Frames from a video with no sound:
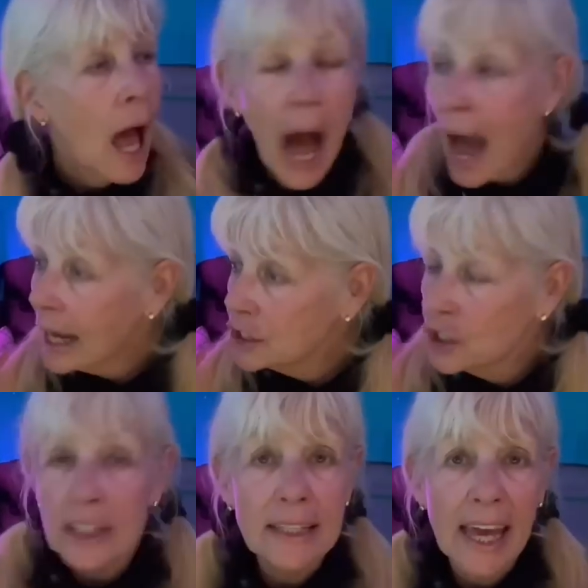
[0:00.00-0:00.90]
I
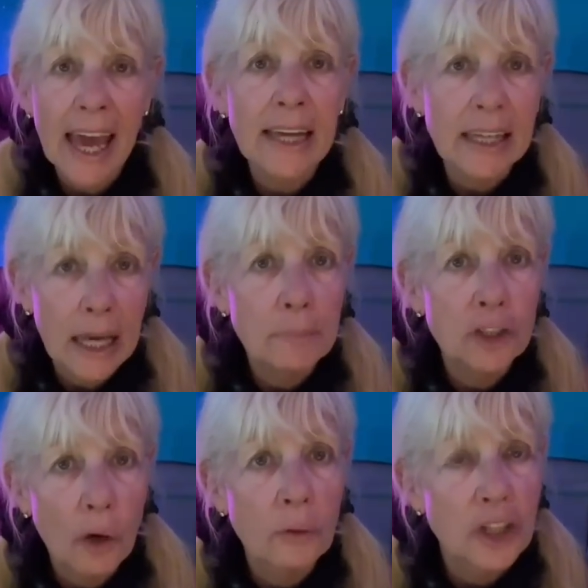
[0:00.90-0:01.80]
just can't keep
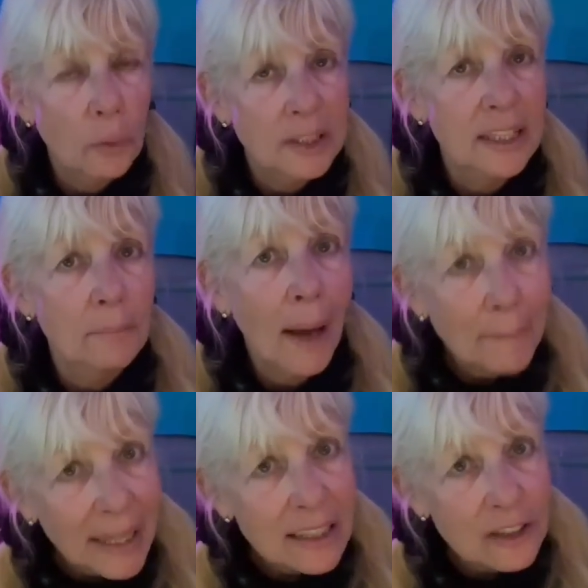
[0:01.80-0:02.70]
showing you what's in my
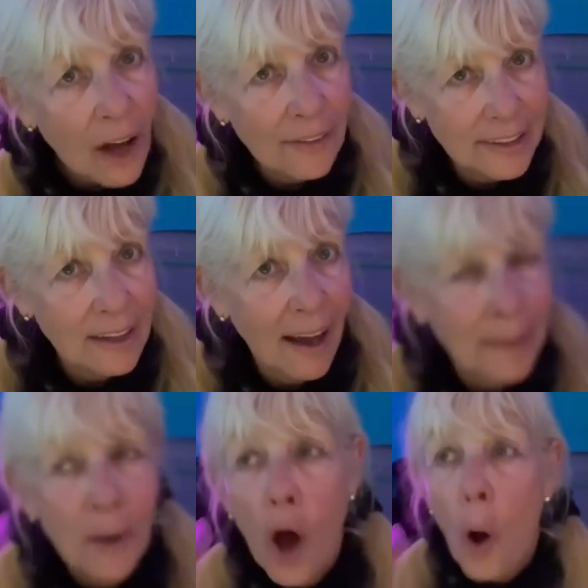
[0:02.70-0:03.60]
bins all the
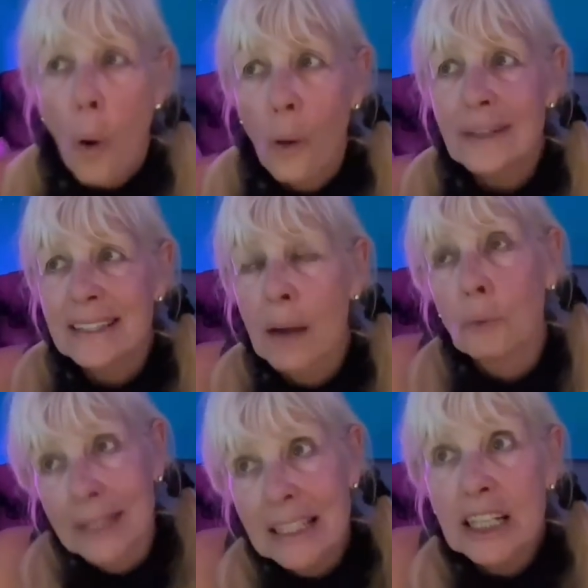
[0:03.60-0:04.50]
time or saying,
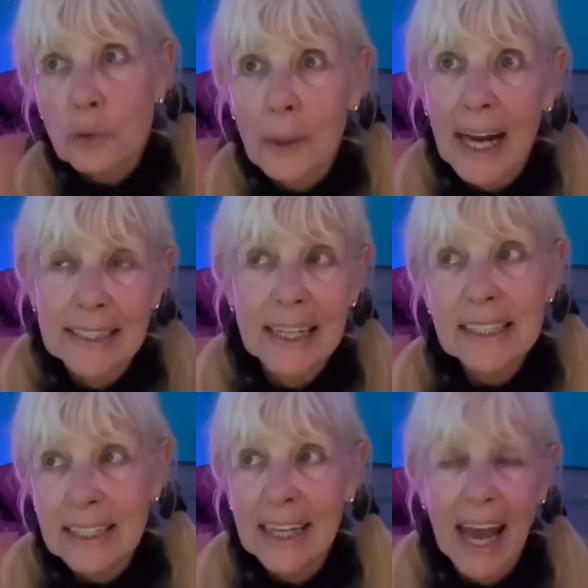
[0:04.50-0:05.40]
well, this is what I did
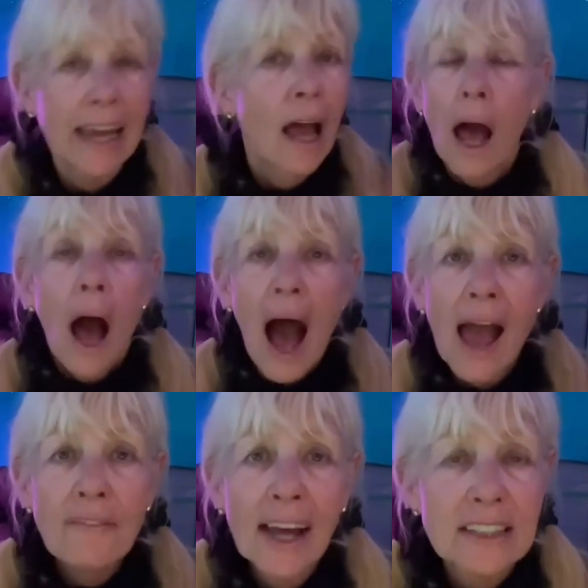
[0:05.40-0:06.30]
today.
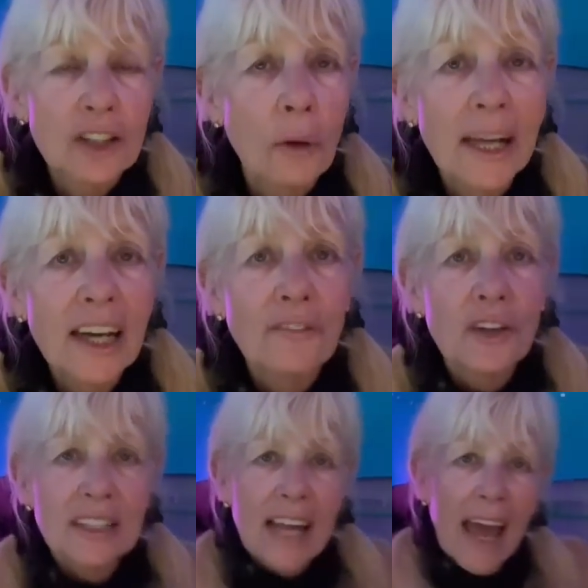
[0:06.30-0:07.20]
I've had so many of you
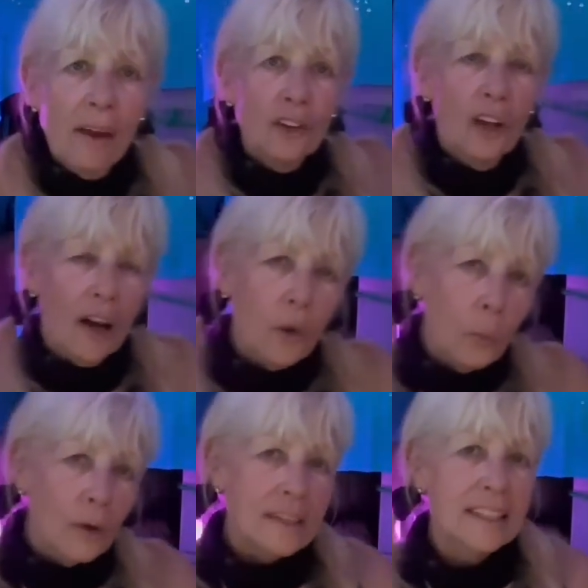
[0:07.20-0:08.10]
say, look,
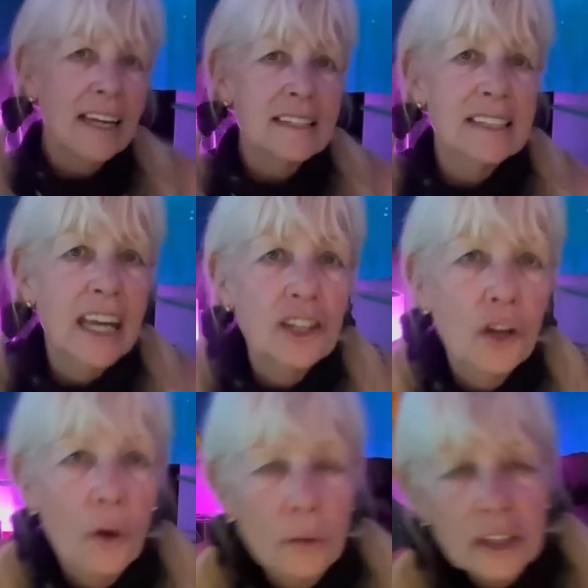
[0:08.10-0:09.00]
we're sick of seeing you
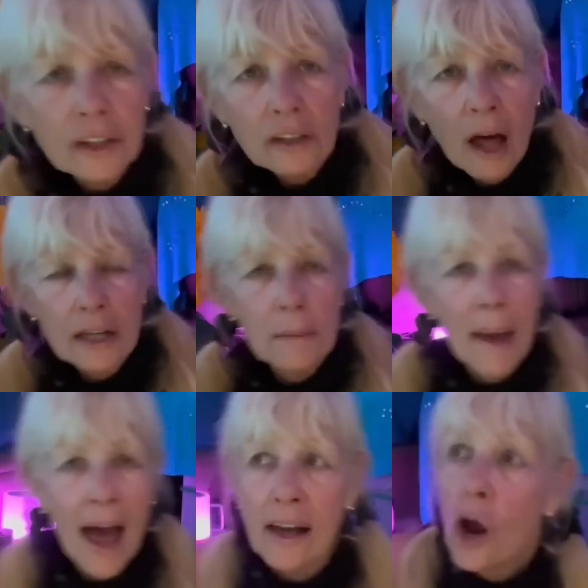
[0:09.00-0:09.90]
going to the
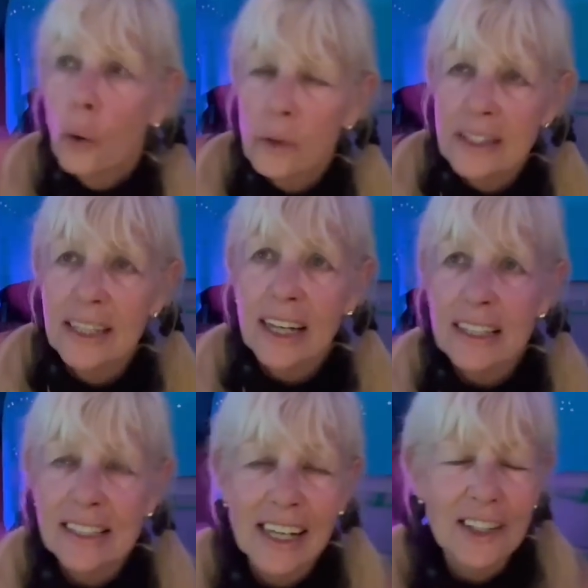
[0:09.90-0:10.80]
laundromat. We're sick of
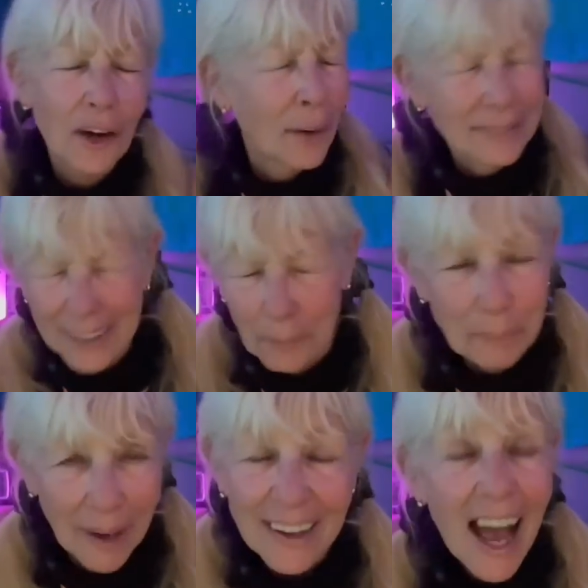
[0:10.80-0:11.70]
seeing you going to the
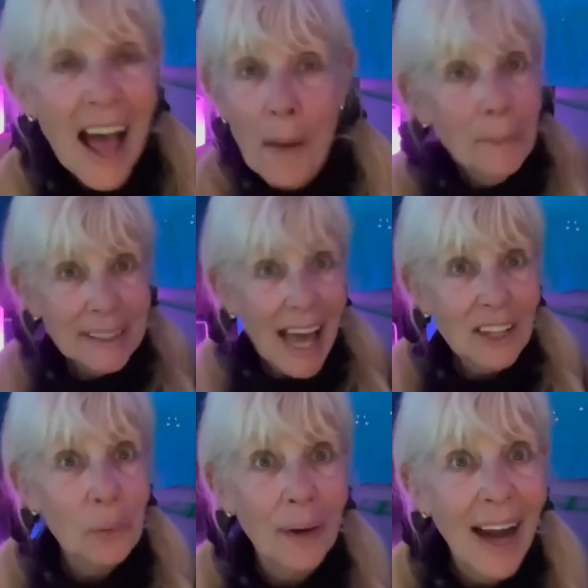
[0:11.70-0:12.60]
park. But
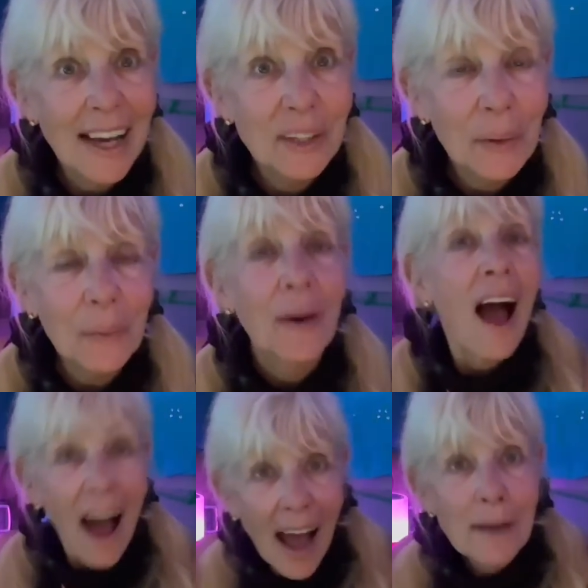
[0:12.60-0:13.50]
that's what I do.
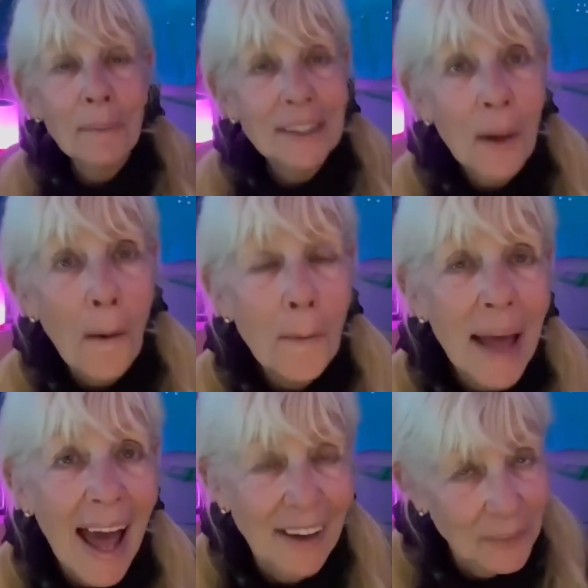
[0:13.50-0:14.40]
I'm a
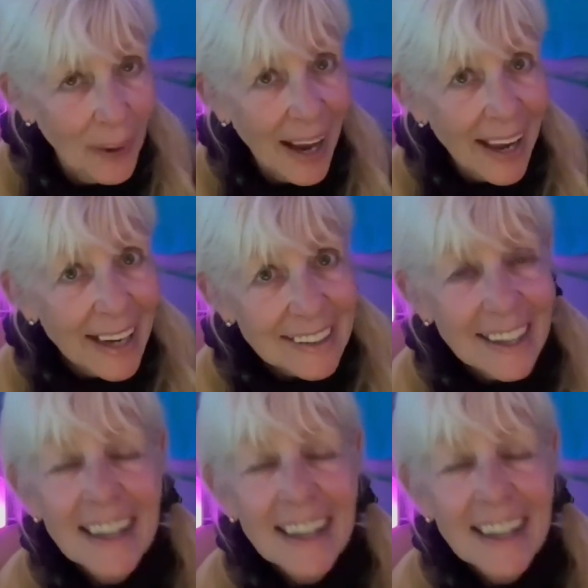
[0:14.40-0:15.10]
nomad, right?